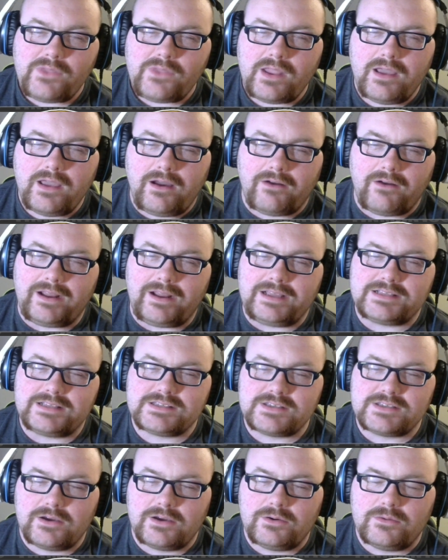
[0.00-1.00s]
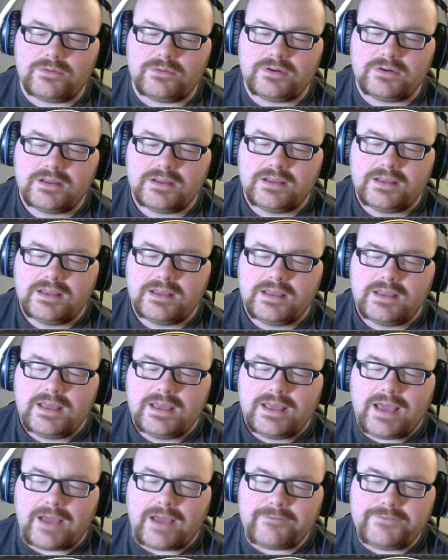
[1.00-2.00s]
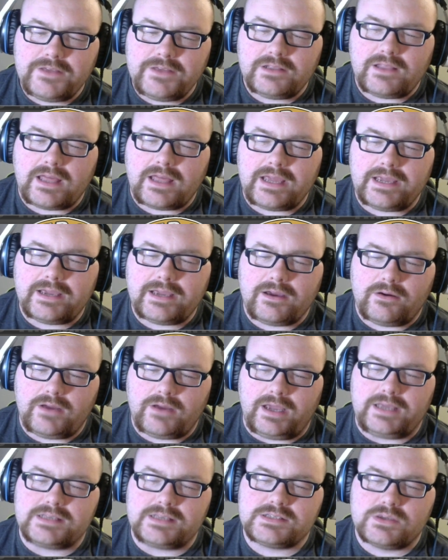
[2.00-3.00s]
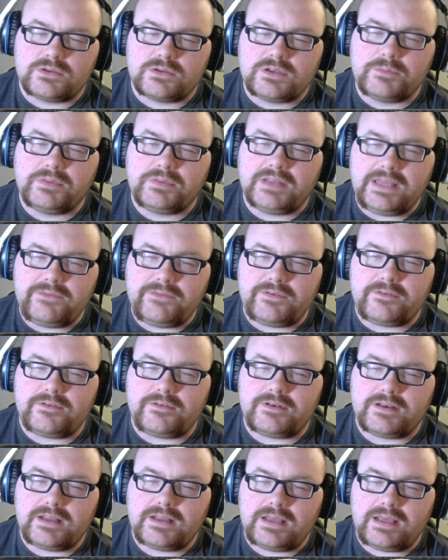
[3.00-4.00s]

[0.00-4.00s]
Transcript: all right. So, I feel like, okay, so to believe in